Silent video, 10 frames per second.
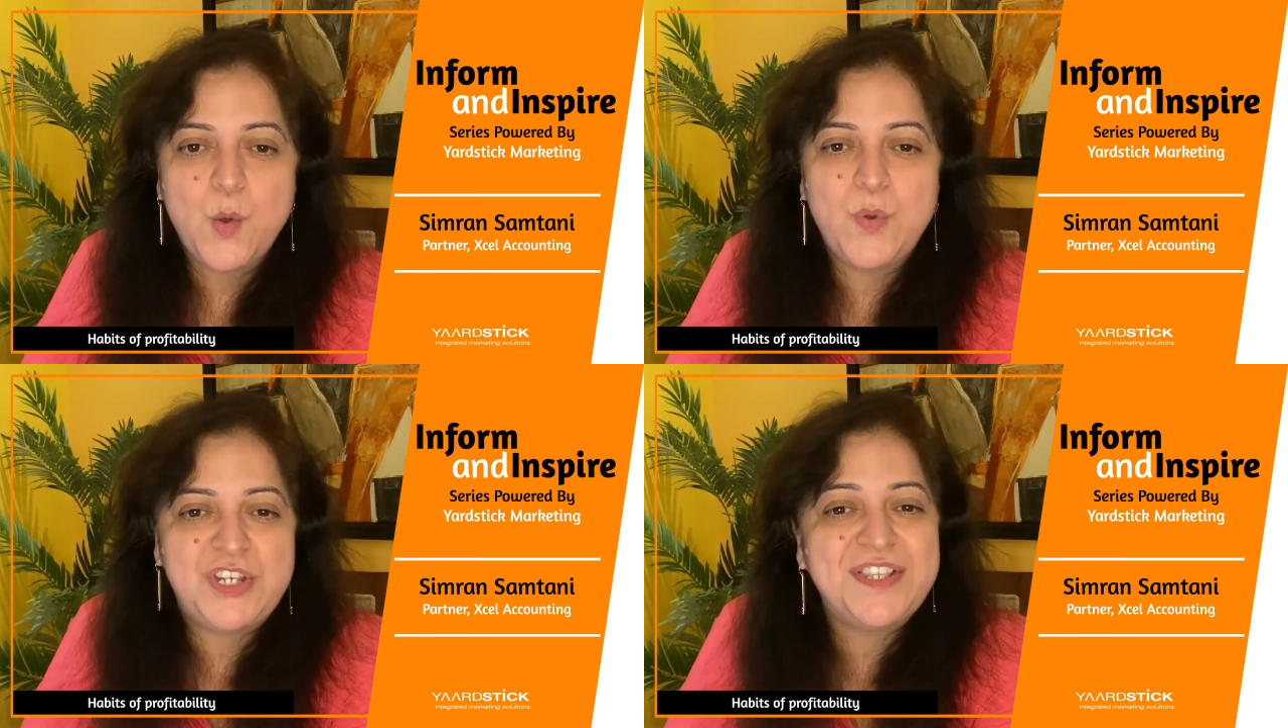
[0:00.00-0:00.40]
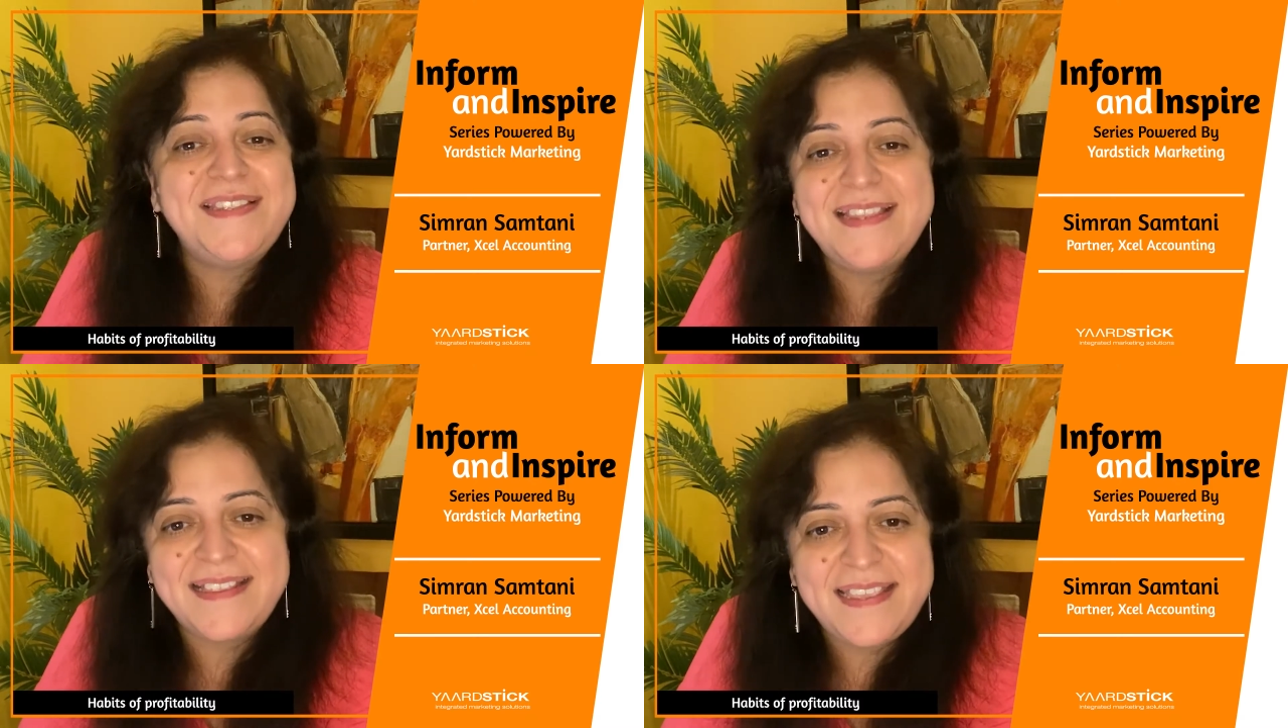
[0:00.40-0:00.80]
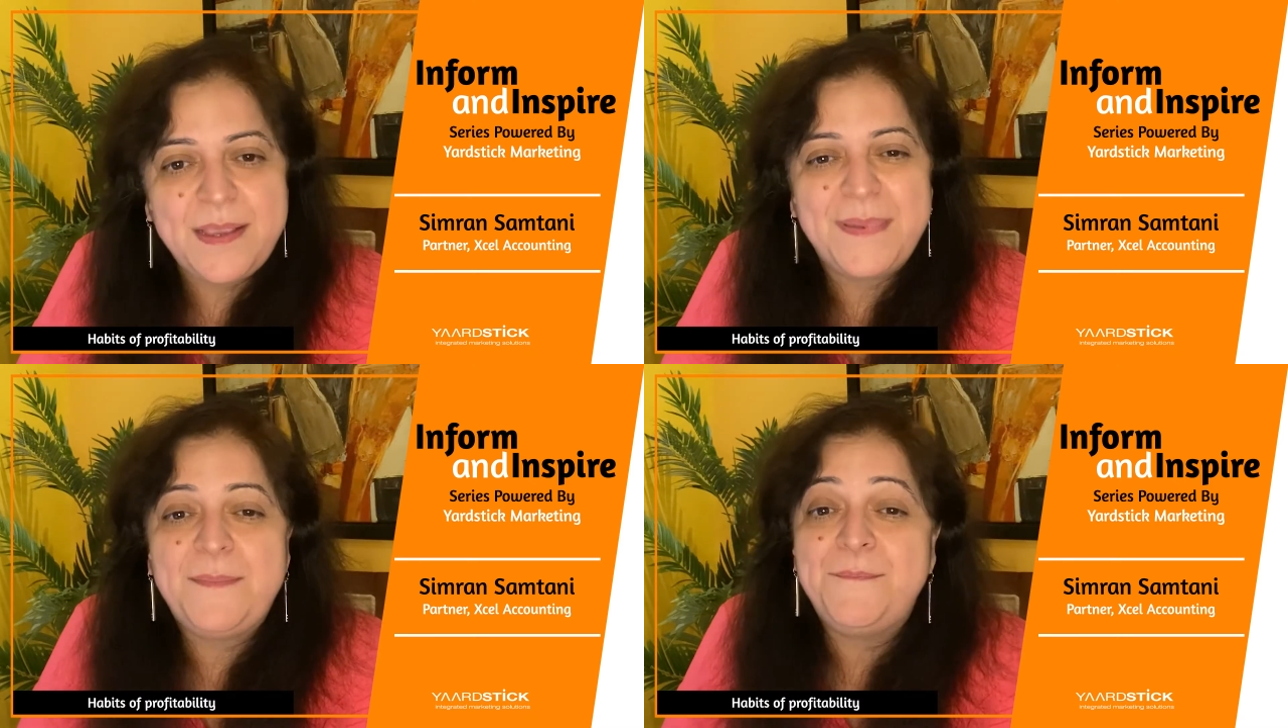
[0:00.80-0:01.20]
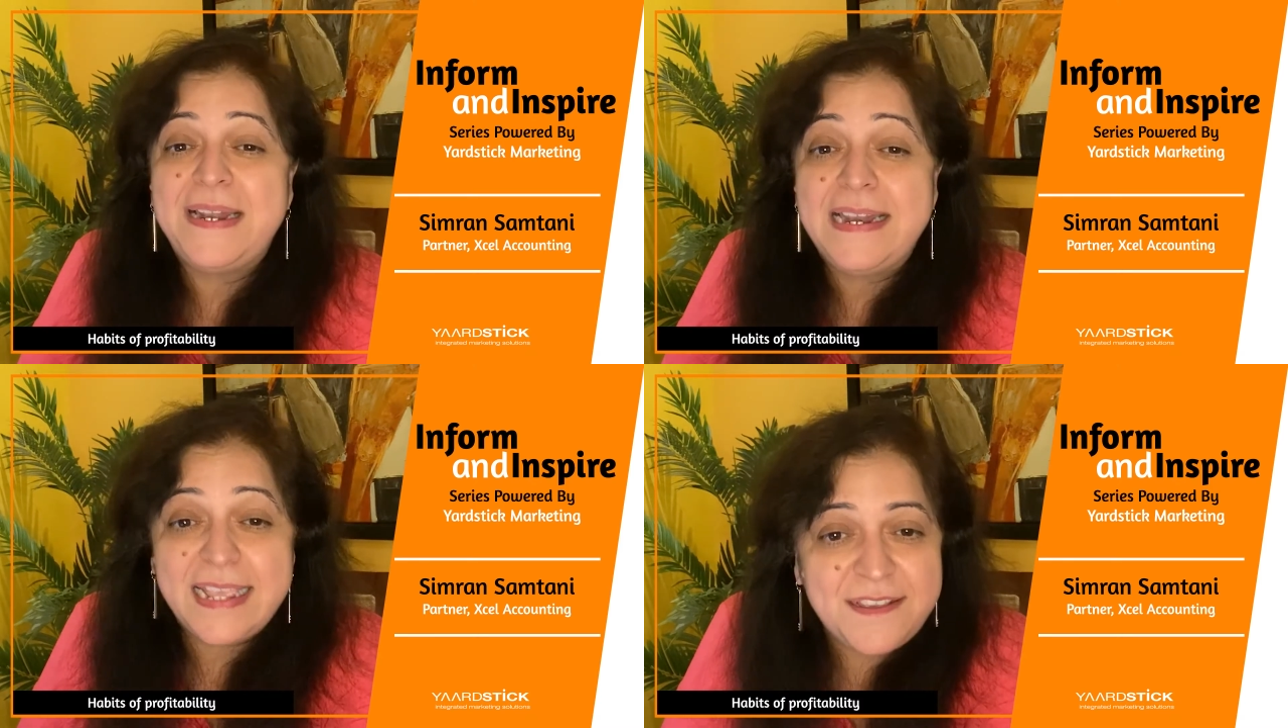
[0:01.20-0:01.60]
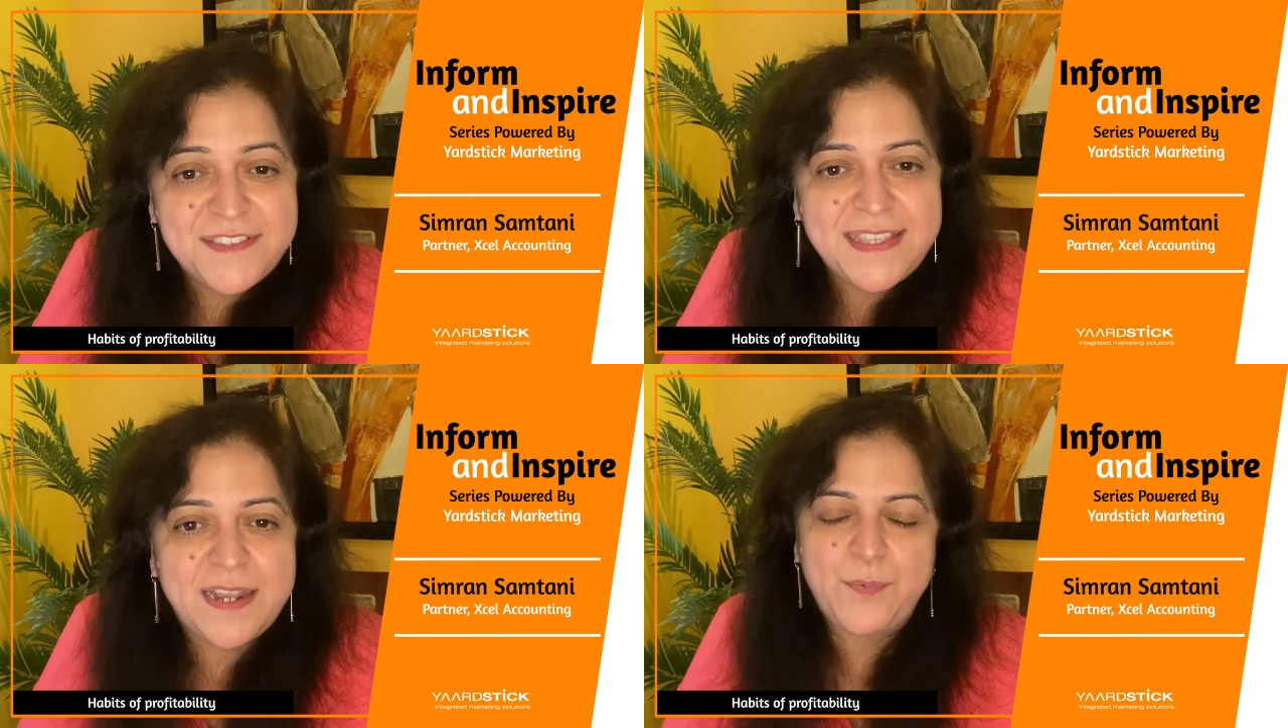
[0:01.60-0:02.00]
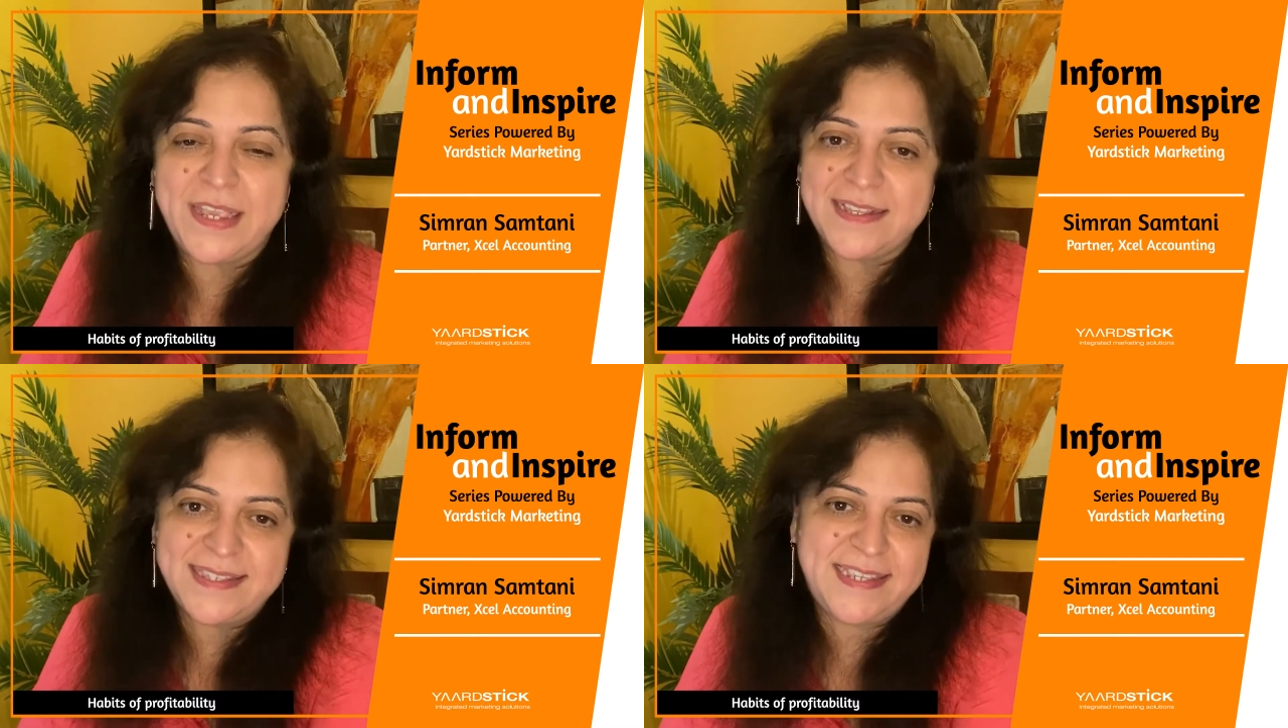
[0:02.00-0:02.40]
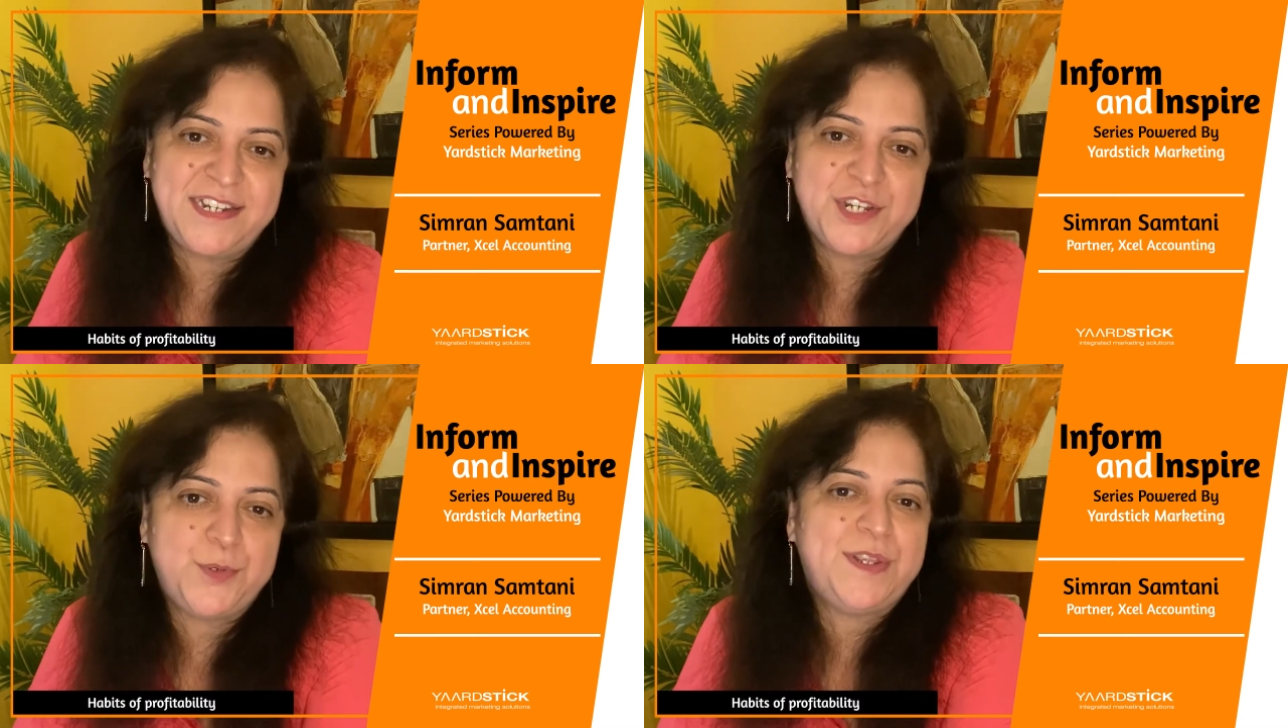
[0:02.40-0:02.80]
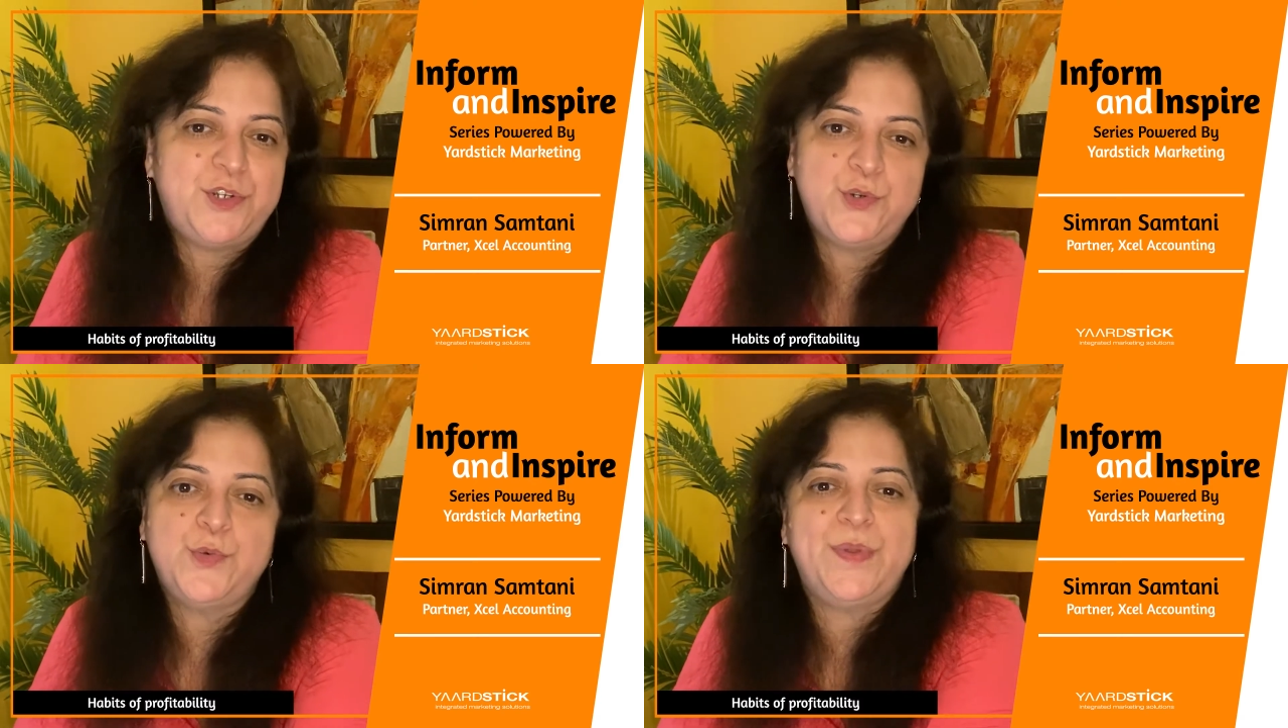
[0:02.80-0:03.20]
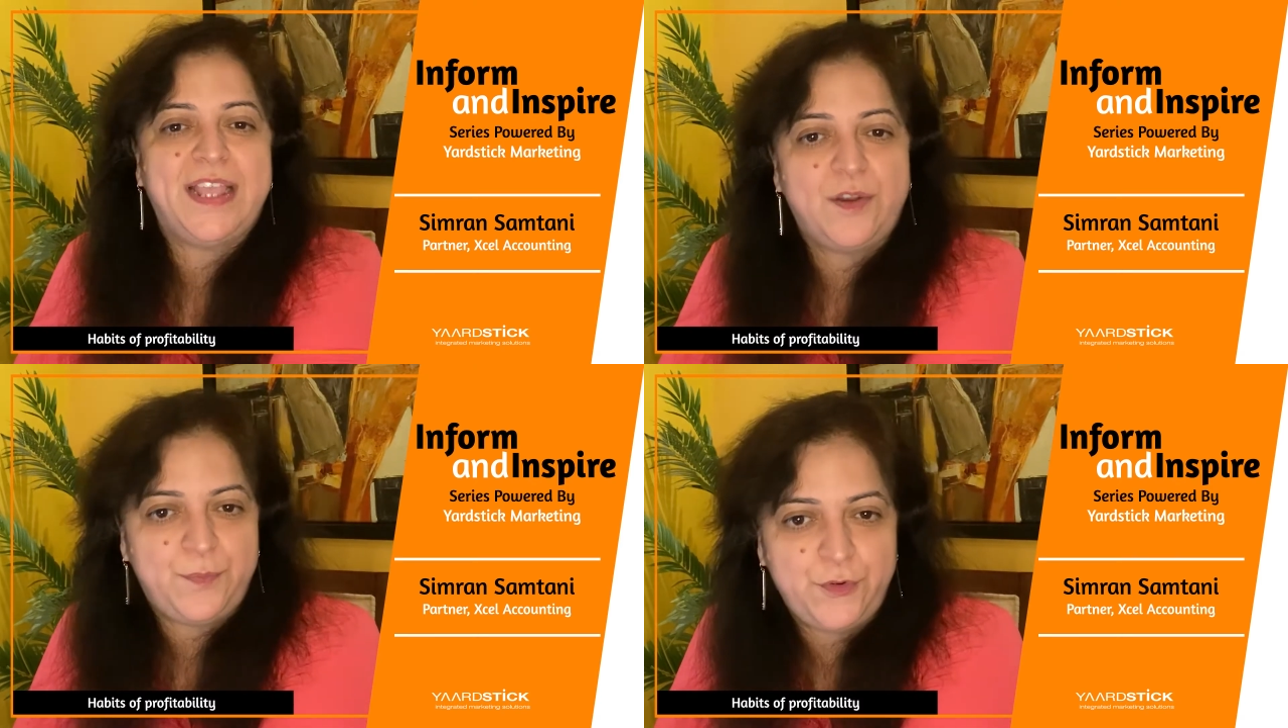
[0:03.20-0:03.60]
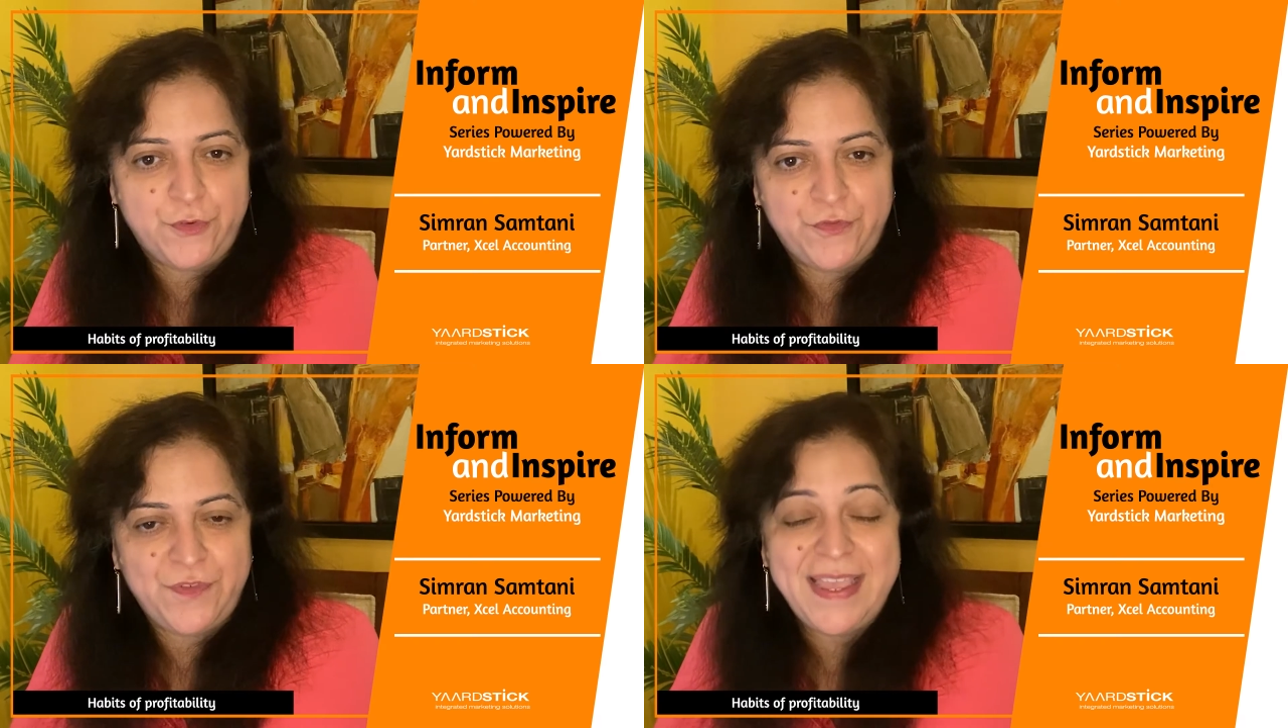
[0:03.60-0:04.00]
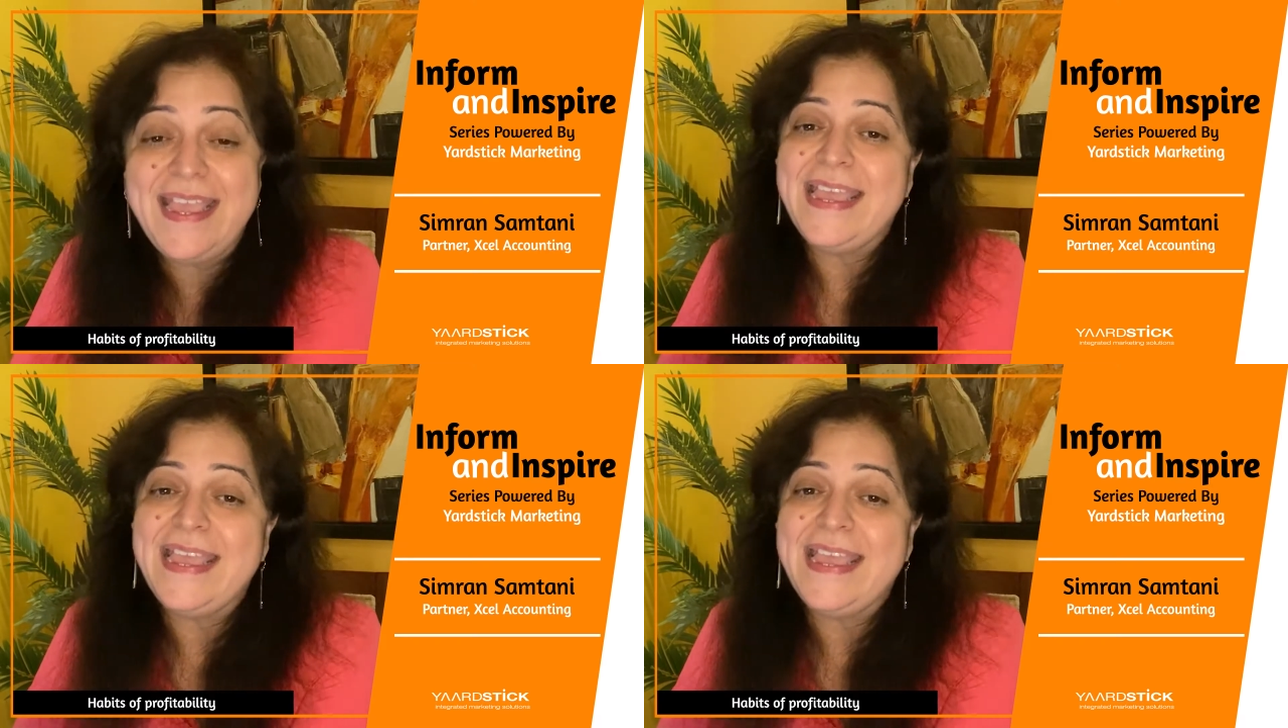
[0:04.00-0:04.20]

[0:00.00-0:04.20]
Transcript: which is nothing but beliefs that we consider to be true without proof.